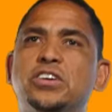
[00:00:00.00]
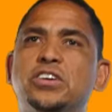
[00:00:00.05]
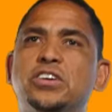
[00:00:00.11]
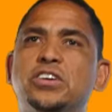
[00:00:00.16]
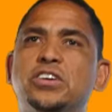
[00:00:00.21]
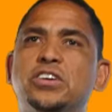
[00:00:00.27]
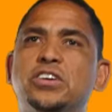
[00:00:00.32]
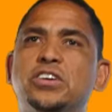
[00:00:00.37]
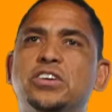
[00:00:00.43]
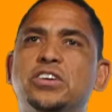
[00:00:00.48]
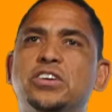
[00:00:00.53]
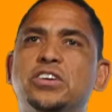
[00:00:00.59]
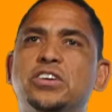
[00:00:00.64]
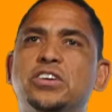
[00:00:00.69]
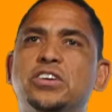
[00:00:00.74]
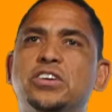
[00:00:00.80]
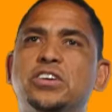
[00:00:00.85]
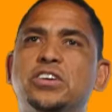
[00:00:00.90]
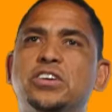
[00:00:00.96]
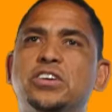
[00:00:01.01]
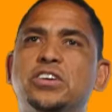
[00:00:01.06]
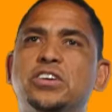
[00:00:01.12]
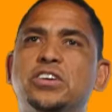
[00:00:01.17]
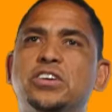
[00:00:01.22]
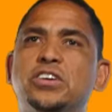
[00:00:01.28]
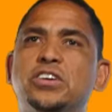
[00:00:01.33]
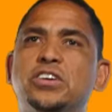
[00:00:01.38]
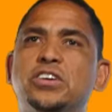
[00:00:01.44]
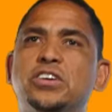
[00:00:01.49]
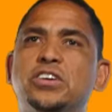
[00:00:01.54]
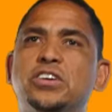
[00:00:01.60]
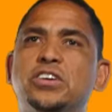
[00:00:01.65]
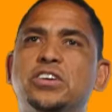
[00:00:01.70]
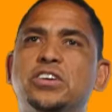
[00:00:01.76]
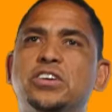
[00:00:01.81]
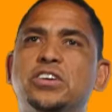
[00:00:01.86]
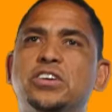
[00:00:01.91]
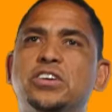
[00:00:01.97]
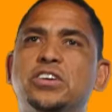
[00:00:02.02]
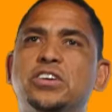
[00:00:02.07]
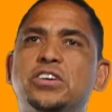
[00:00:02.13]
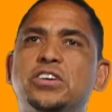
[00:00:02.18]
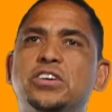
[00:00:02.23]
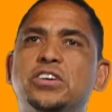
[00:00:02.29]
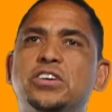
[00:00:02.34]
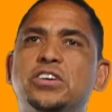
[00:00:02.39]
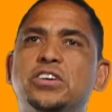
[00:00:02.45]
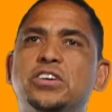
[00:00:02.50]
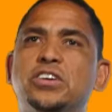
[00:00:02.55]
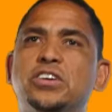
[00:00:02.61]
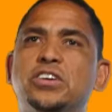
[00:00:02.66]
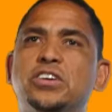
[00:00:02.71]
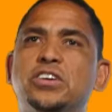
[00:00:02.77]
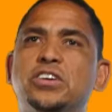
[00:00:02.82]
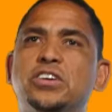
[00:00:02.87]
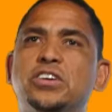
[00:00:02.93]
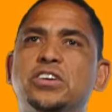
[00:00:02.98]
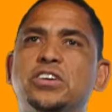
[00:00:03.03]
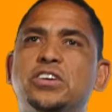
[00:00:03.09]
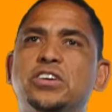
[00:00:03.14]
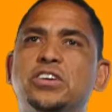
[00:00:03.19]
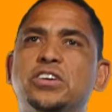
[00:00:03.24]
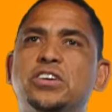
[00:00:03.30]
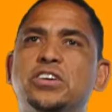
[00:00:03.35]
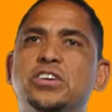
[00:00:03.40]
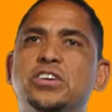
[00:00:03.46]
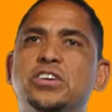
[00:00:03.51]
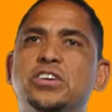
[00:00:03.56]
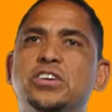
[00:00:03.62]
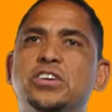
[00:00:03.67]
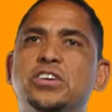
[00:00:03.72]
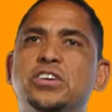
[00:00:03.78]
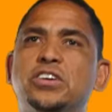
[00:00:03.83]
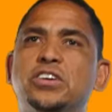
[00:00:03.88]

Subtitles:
(no lip movement)